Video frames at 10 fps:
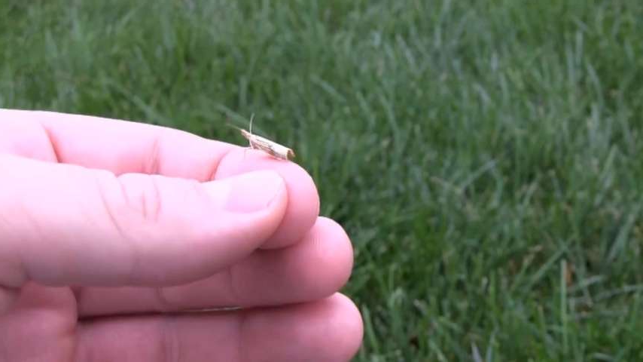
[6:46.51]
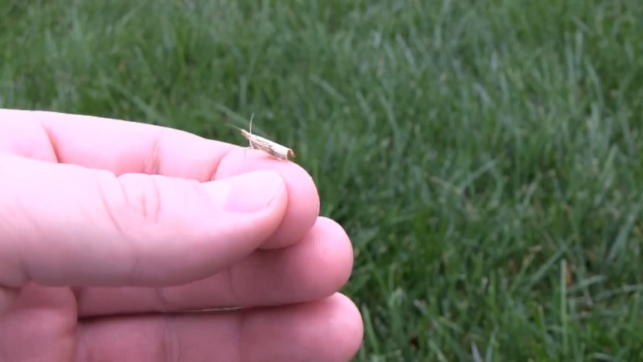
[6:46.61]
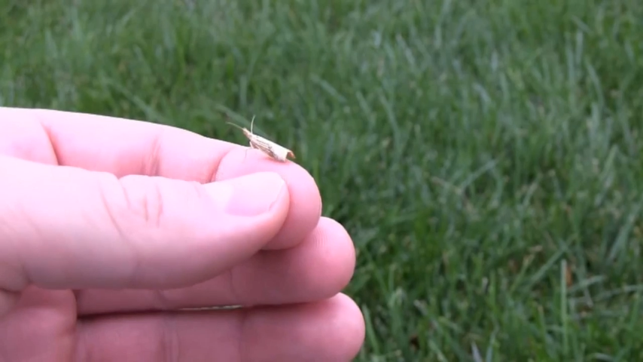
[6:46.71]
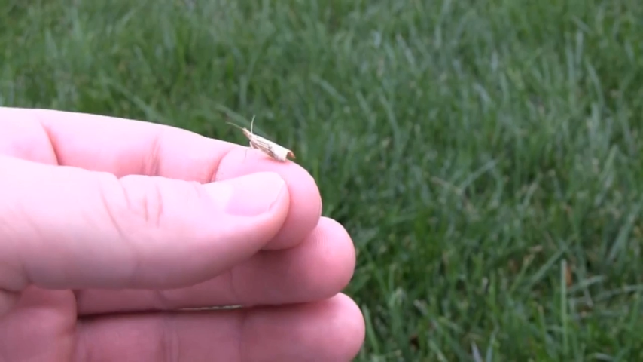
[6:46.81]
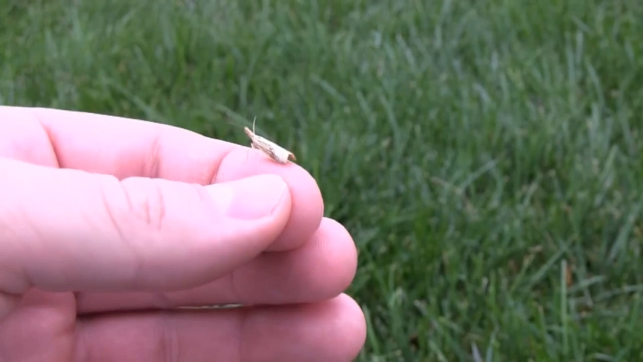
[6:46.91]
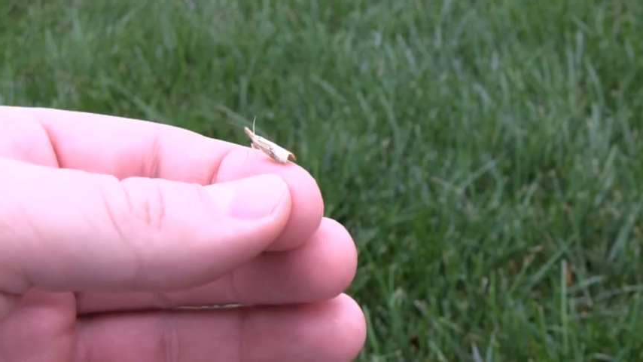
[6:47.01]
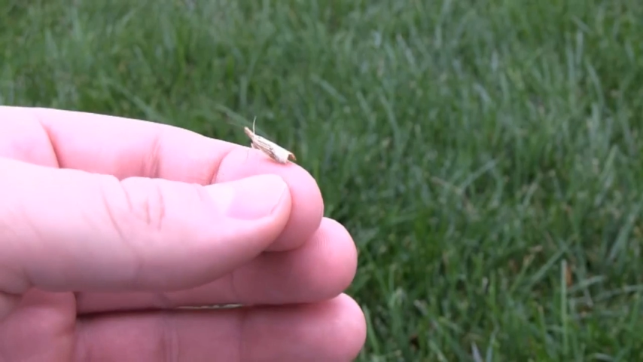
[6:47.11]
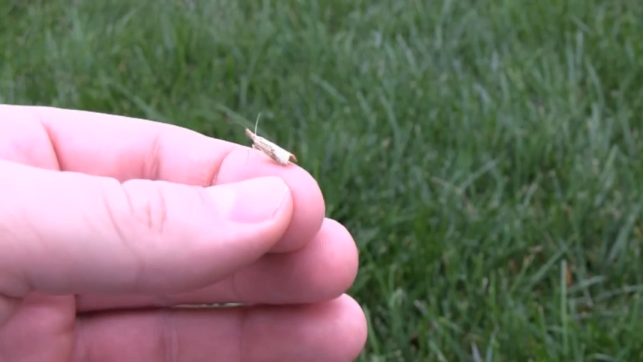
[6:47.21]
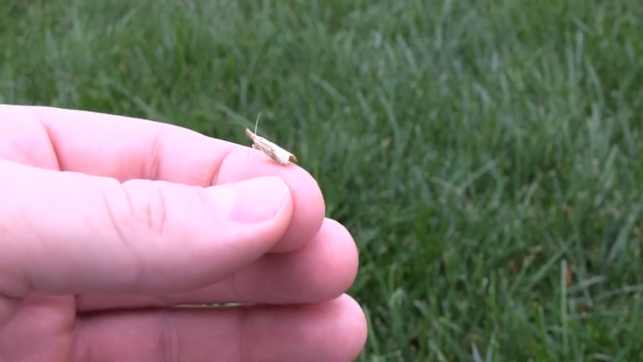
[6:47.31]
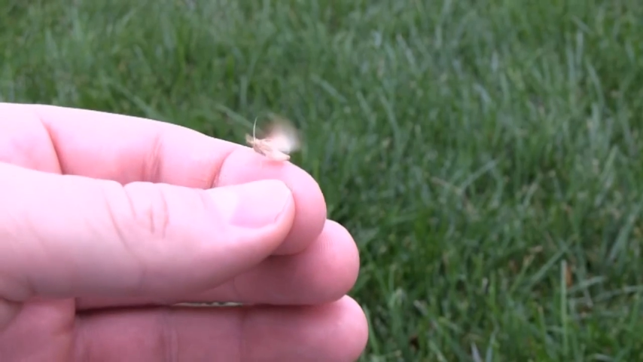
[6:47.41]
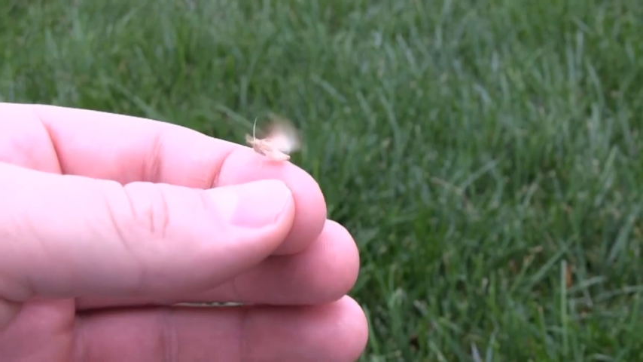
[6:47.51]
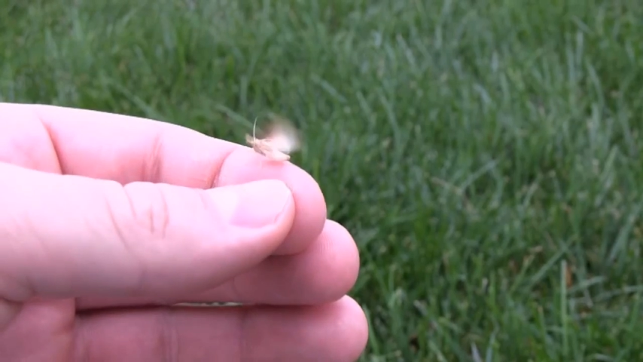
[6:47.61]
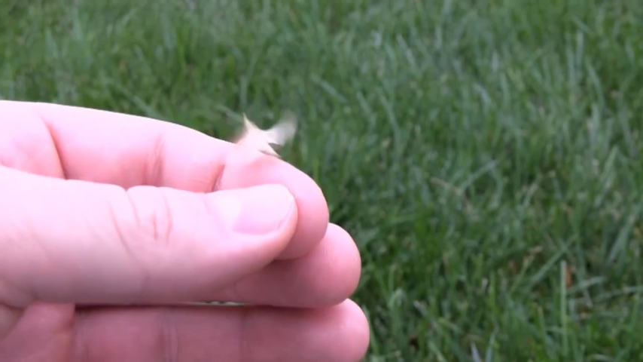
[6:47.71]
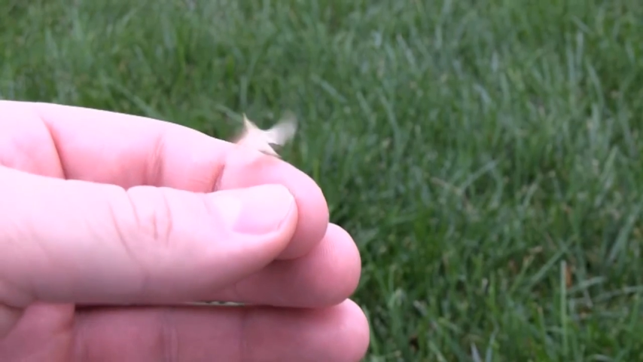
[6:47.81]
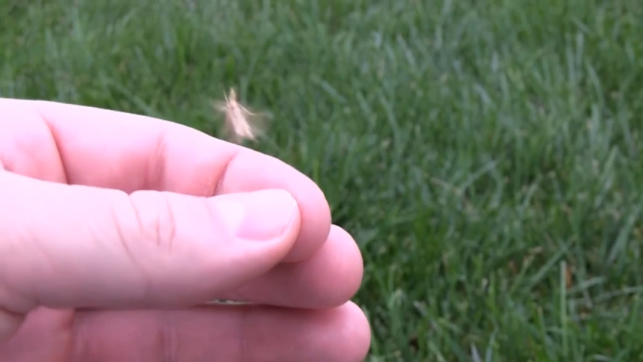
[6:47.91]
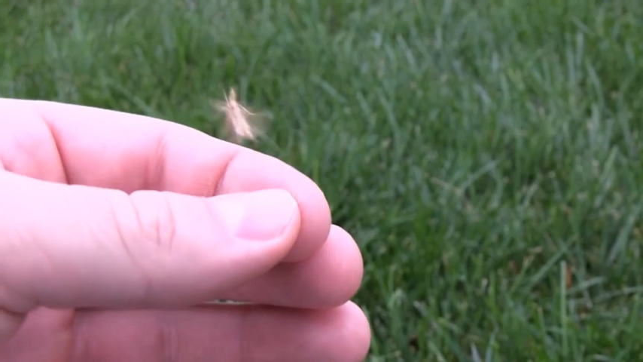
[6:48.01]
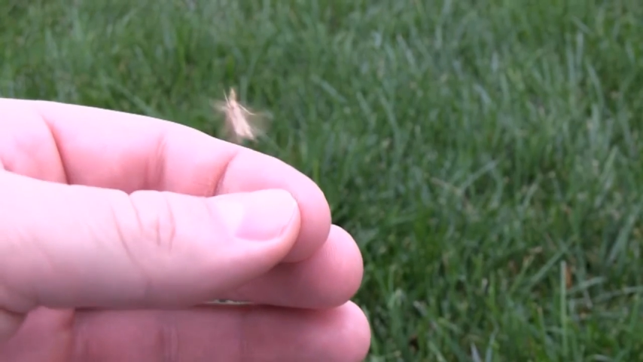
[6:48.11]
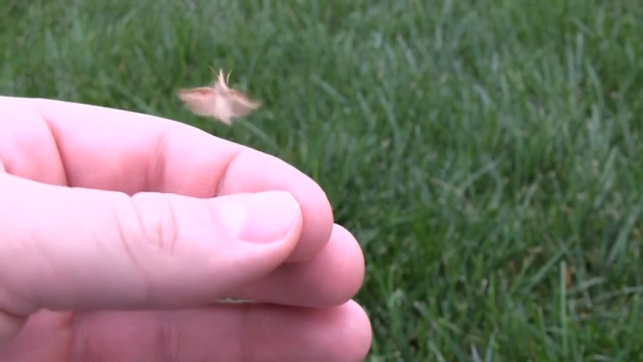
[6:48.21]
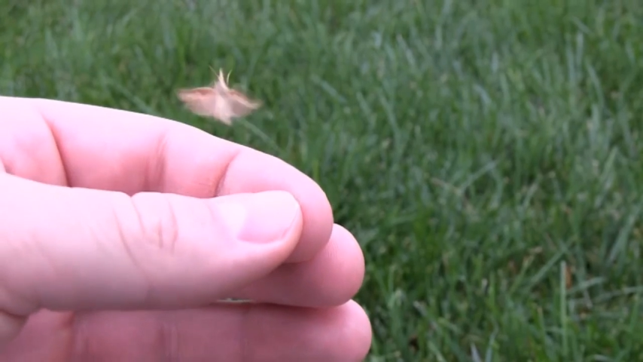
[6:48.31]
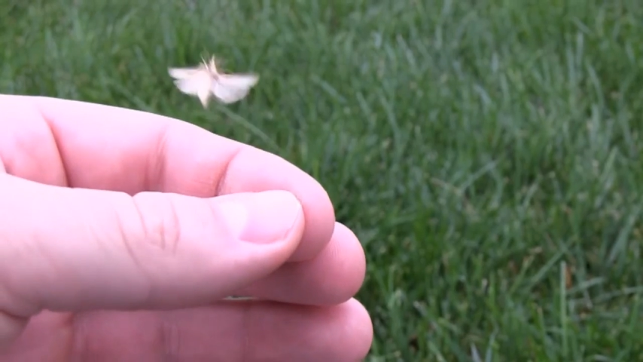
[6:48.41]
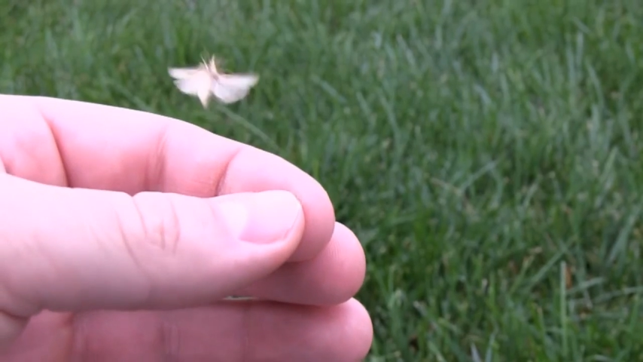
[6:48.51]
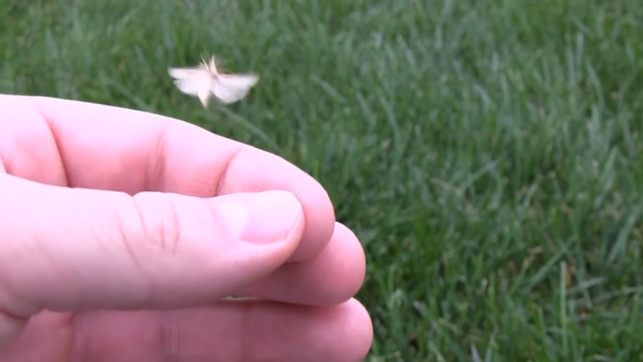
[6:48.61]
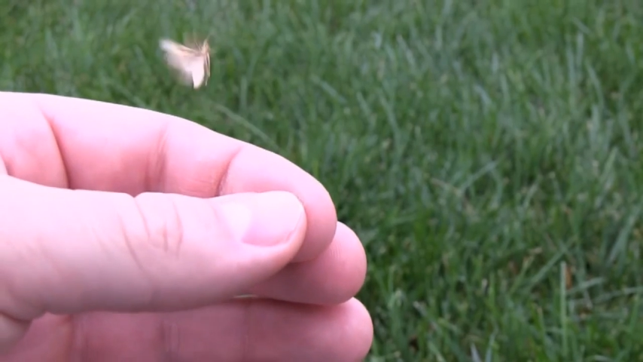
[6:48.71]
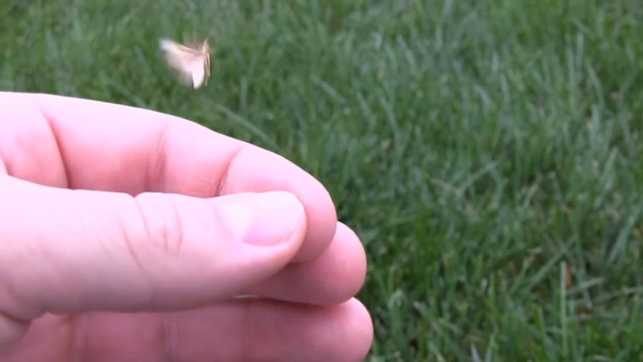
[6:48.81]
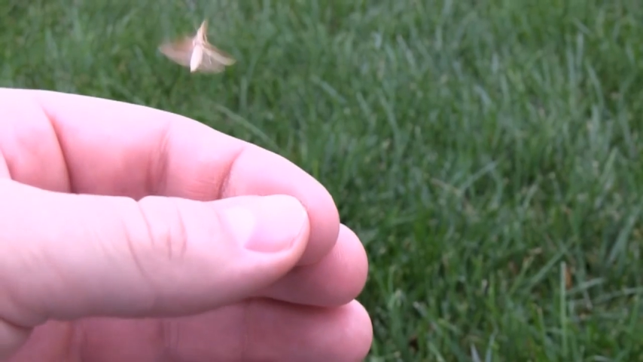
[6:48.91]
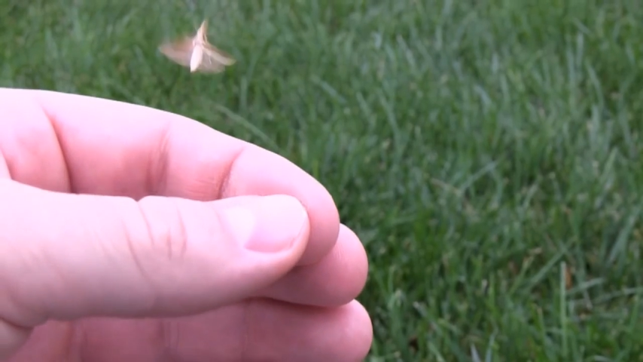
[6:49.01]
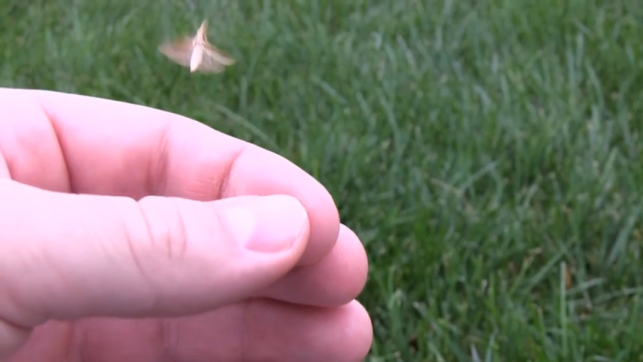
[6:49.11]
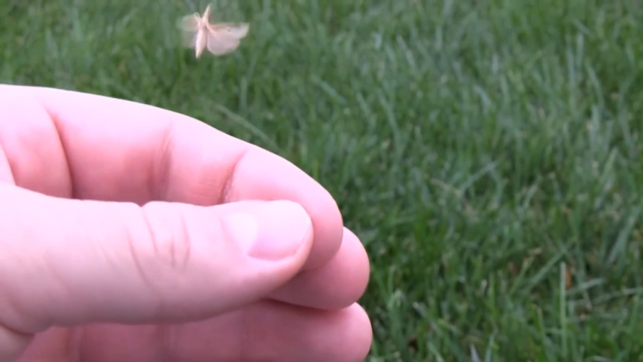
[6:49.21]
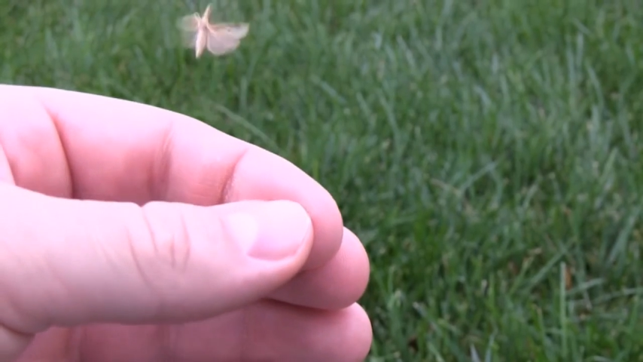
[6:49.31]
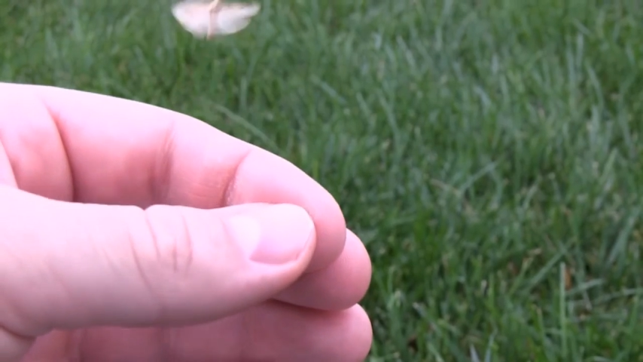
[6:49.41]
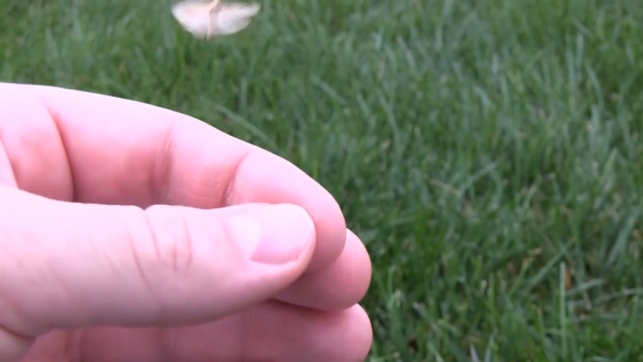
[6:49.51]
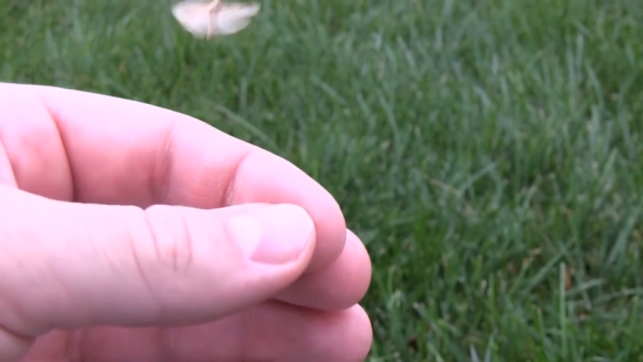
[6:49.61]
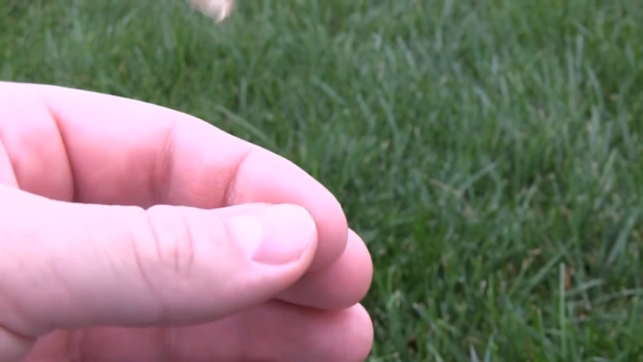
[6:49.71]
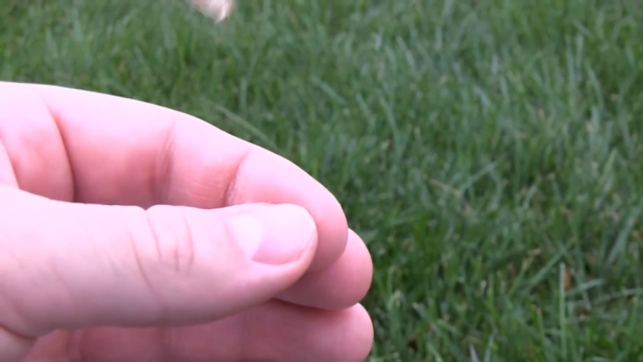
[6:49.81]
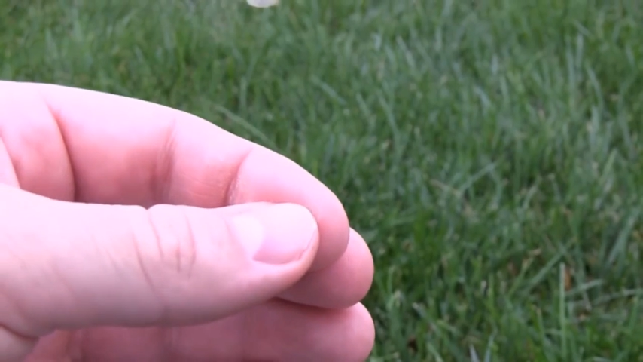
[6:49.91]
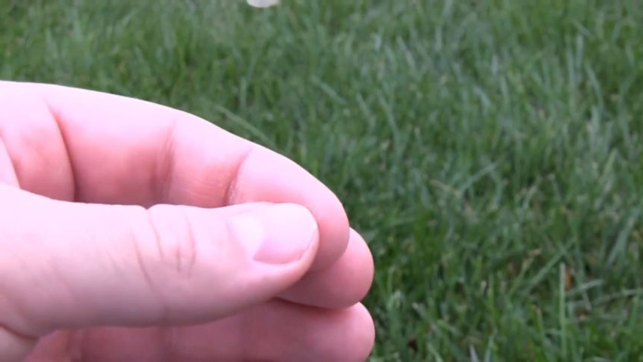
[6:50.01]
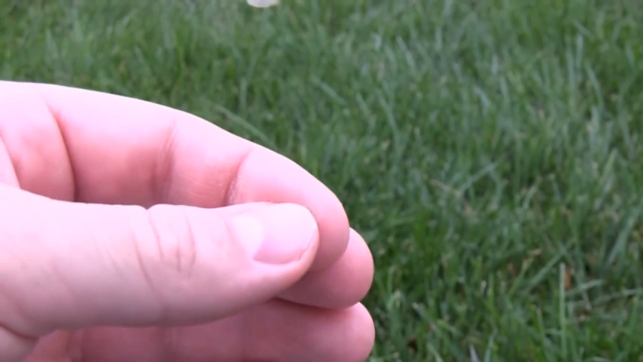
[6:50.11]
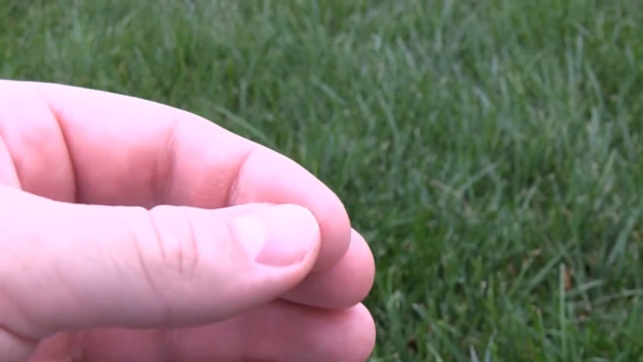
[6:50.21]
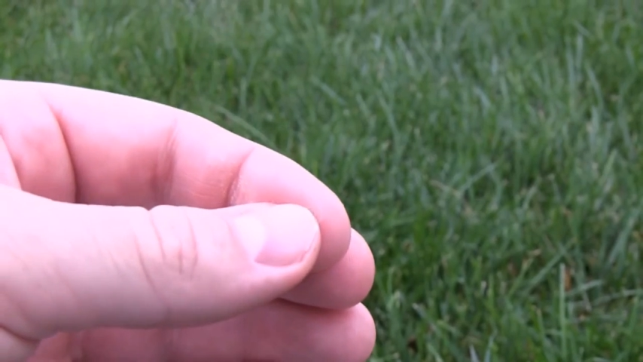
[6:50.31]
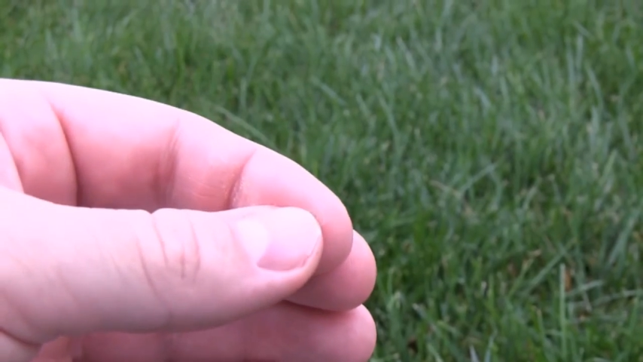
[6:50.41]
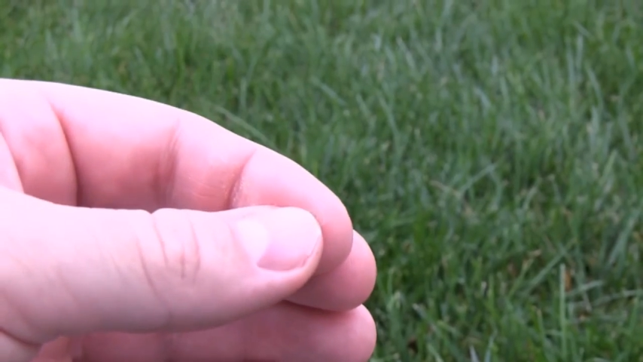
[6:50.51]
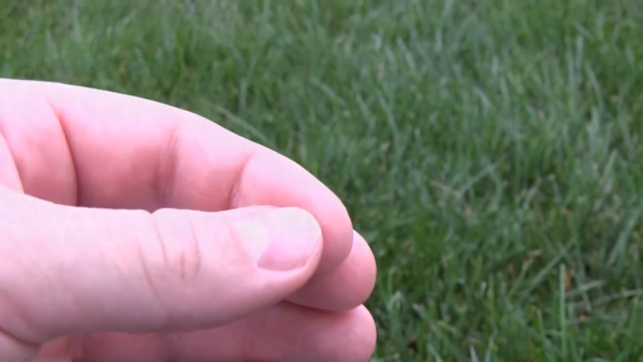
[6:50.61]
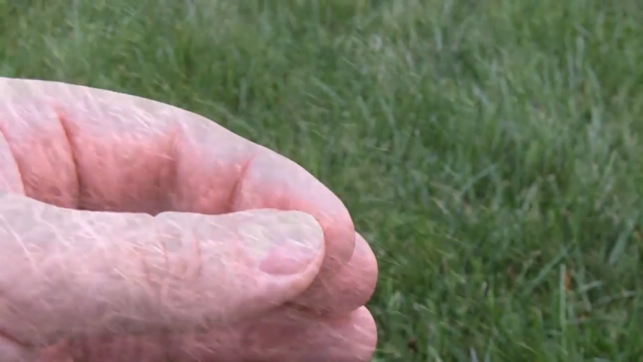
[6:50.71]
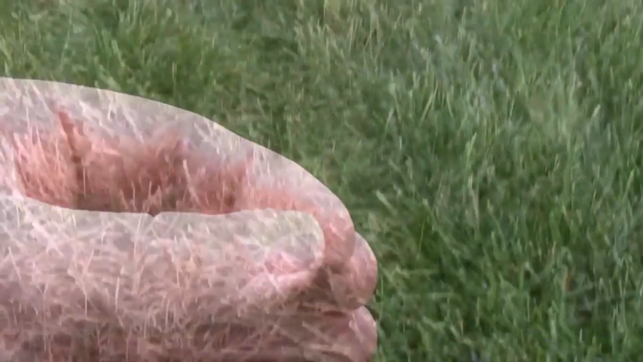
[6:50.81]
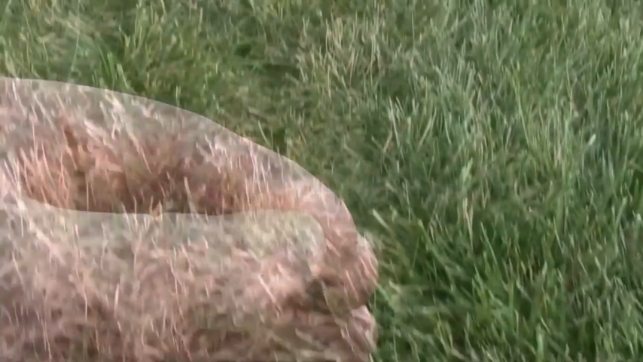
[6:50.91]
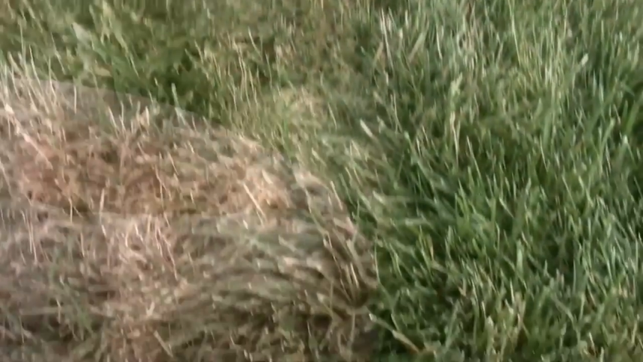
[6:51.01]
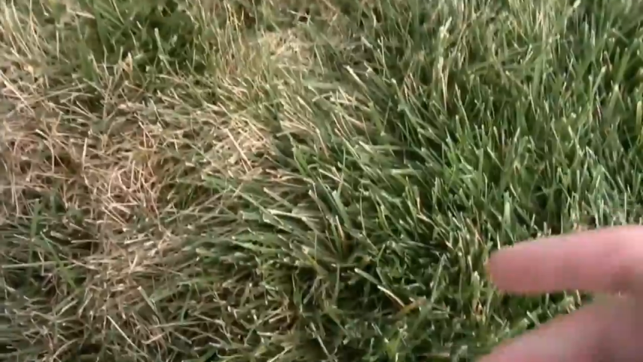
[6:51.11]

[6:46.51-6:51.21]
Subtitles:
No face is visible, so there are no lips to read.